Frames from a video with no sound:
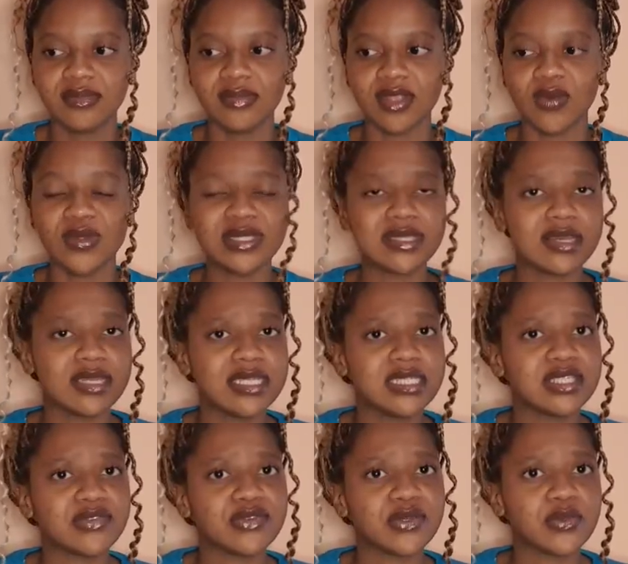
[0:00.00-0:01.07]
We study in
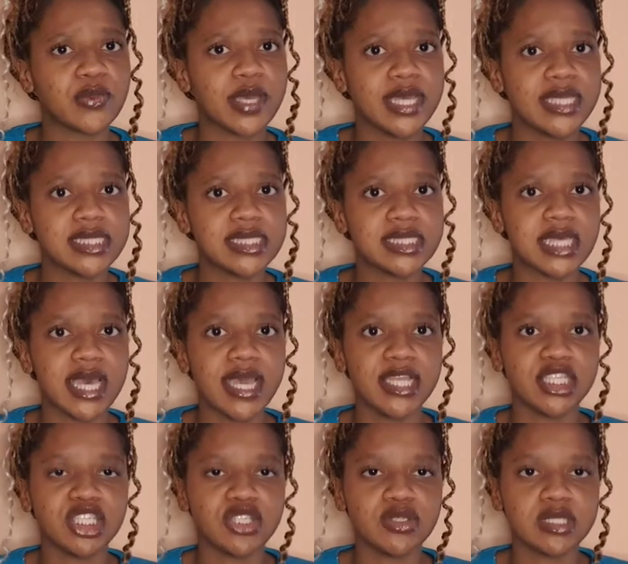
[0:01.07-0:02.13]
different ways, and
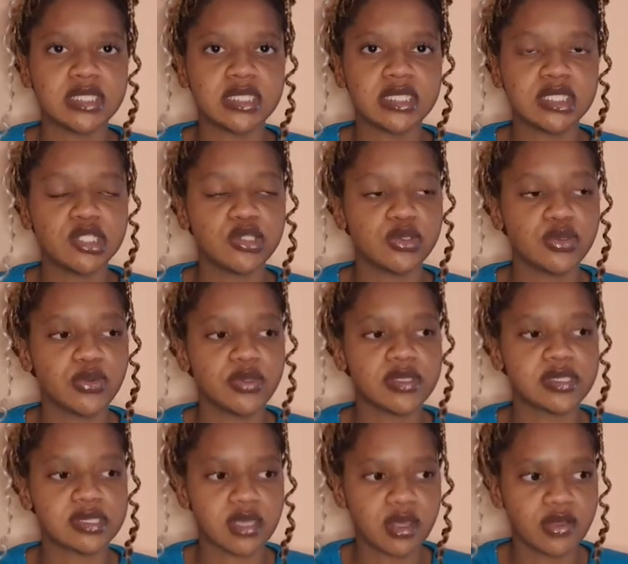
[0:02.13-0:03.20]
you just need to know
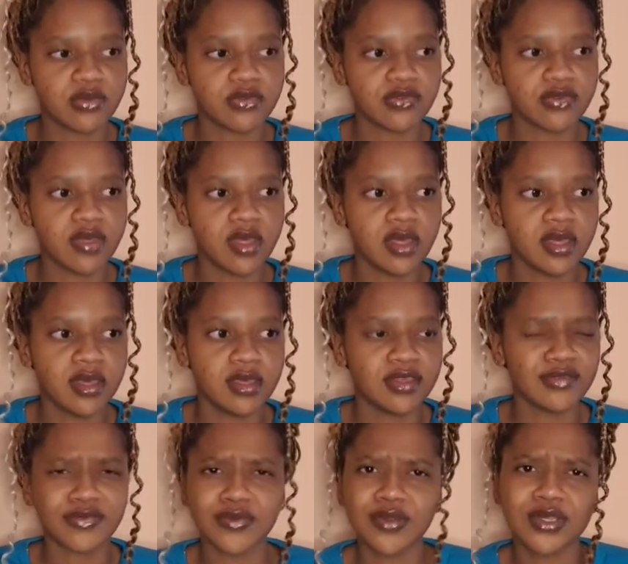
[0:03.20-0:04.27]
yourself.
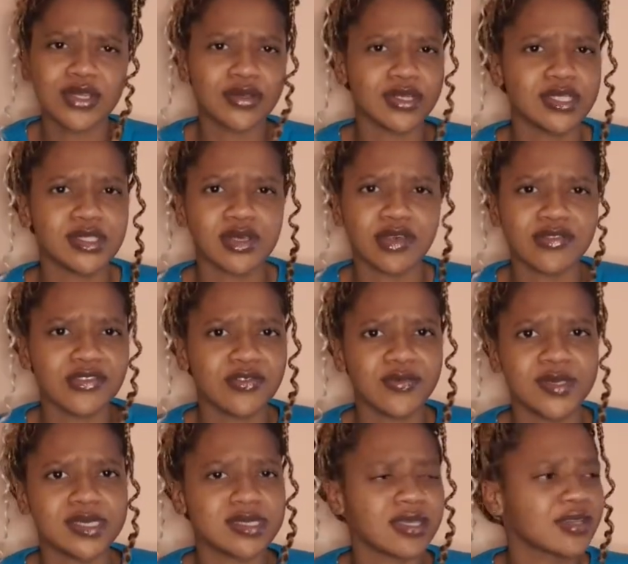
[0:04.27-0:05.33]
If you're in grade 12, you've been
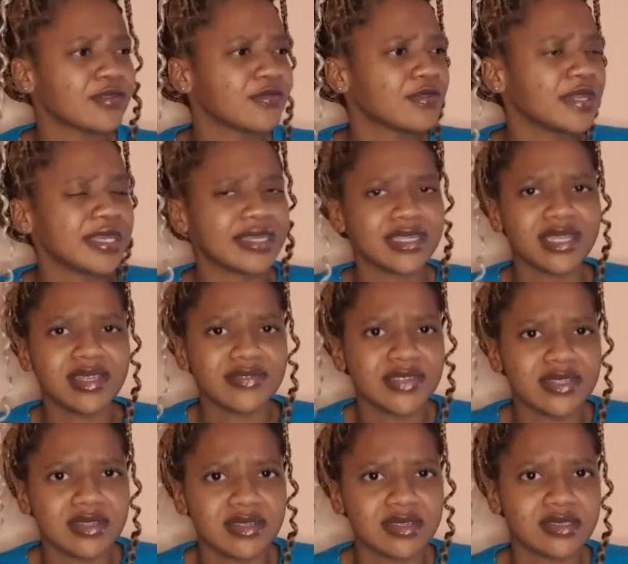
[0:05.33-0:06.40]
studying for like 11
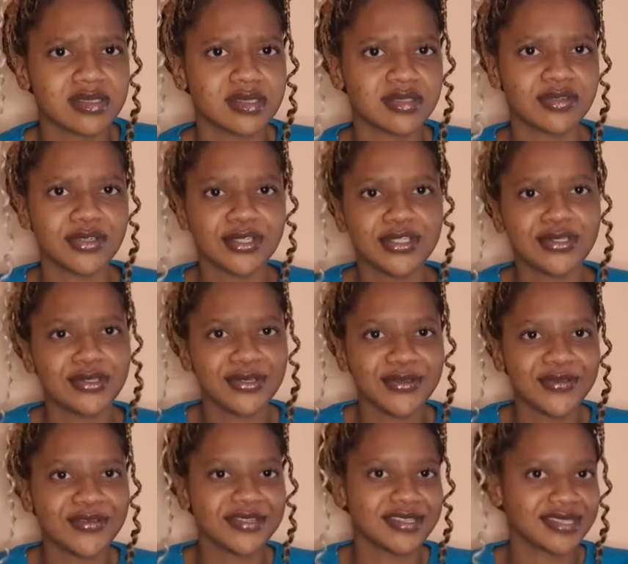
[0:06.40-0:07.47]
years, so you should know
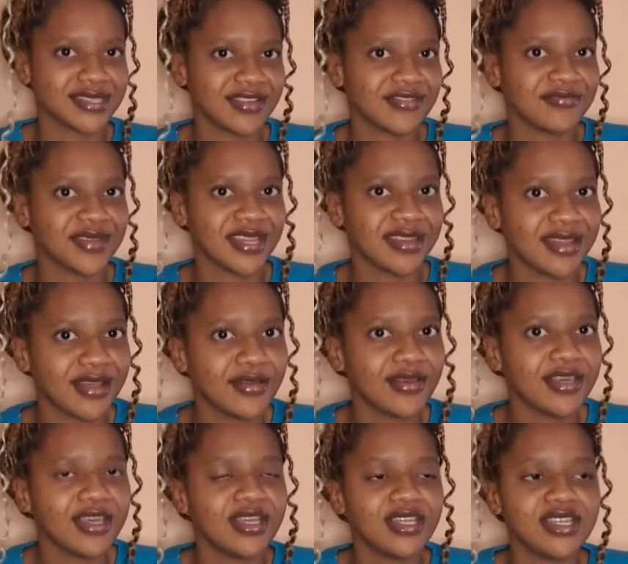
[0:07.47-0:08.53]
yourself by now.
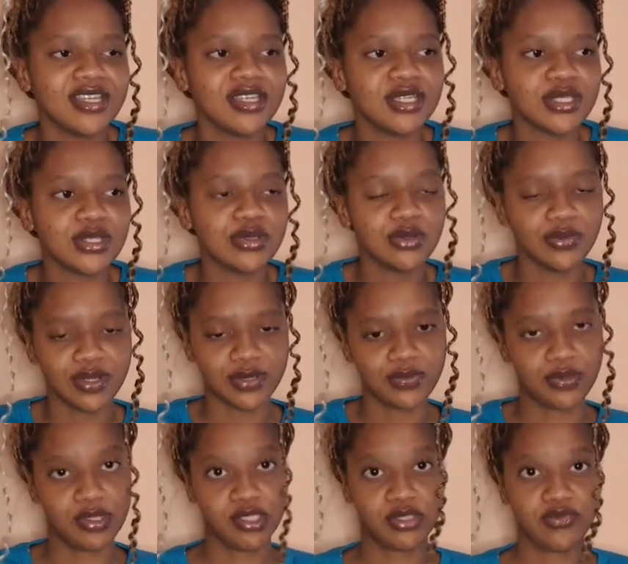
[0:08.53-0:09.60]
You need to know what
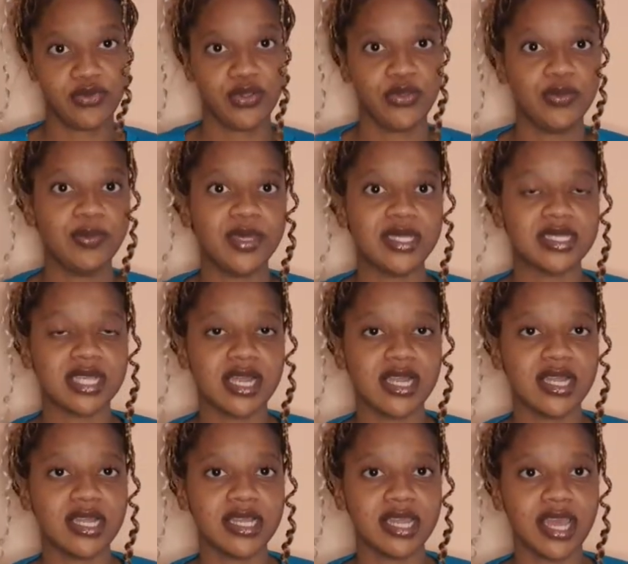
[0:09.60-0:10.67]
works for you better.
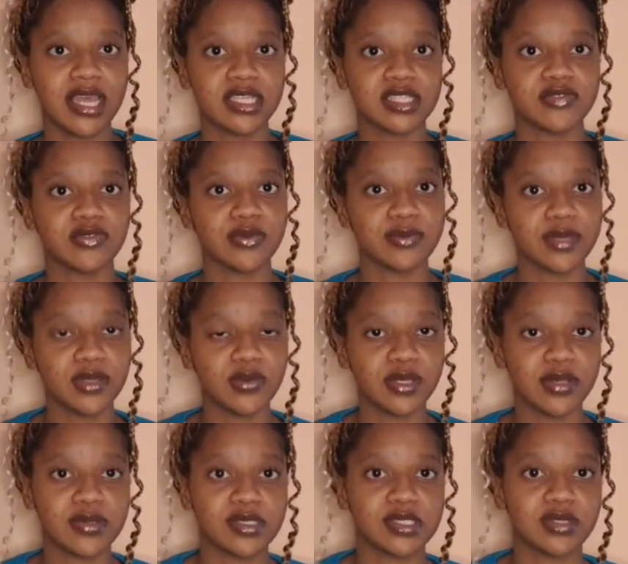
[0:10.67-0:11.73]
Like, as for me, when I
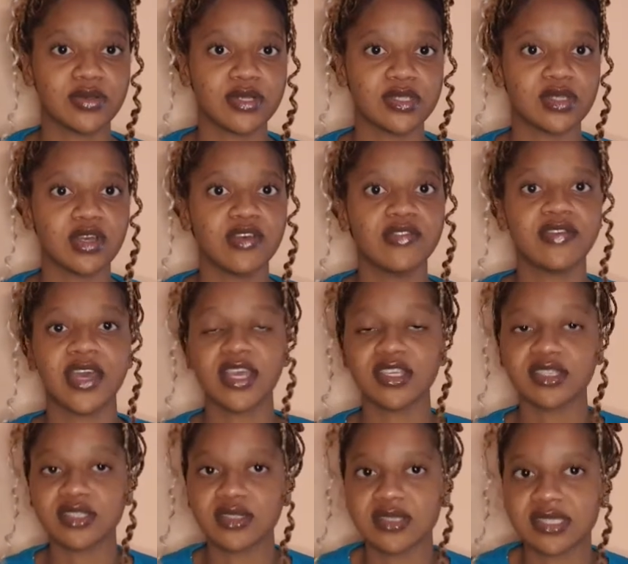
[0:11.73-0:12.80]
was in grade 12, I used
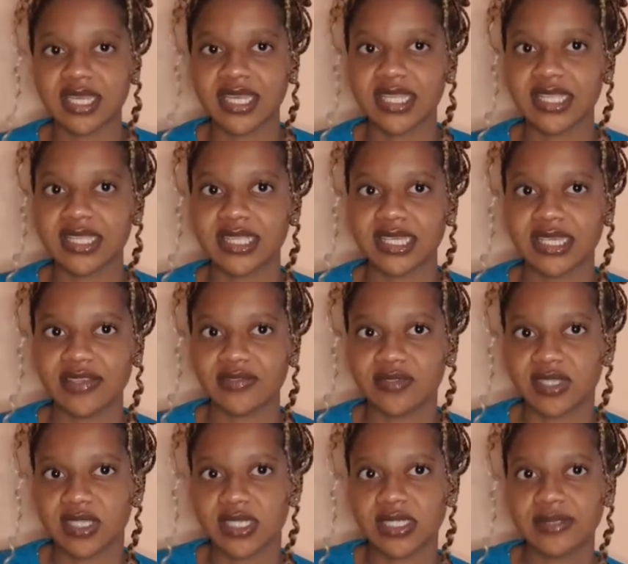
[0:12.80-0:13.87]
to study in the
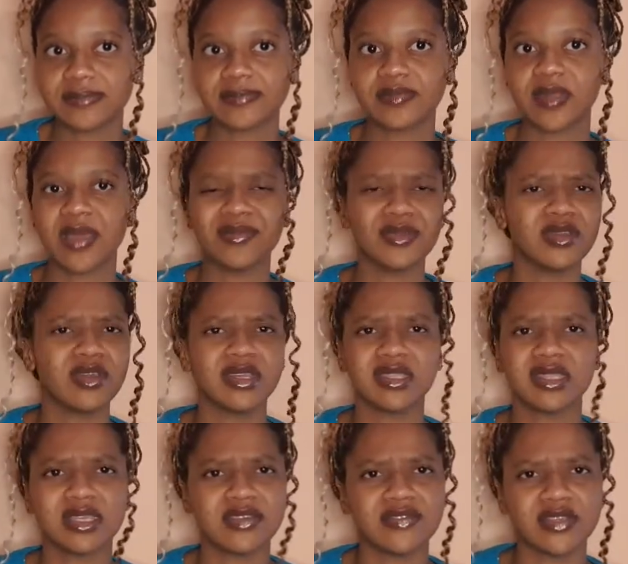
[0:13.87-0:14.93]
evening. Not in the
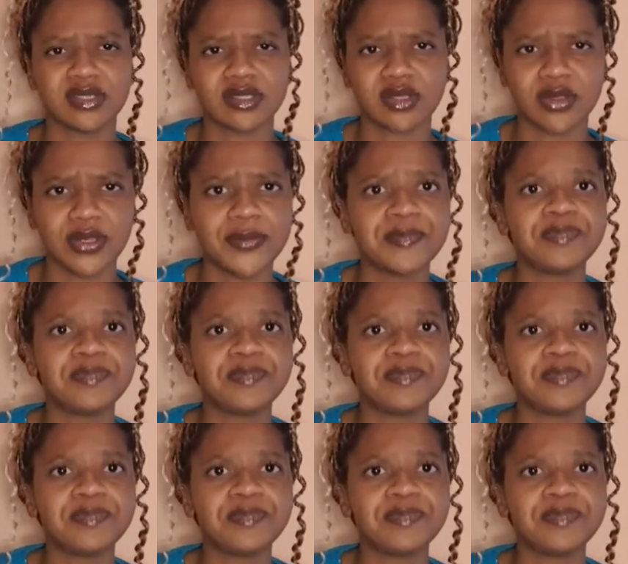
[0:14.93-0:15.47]
evening, sorry.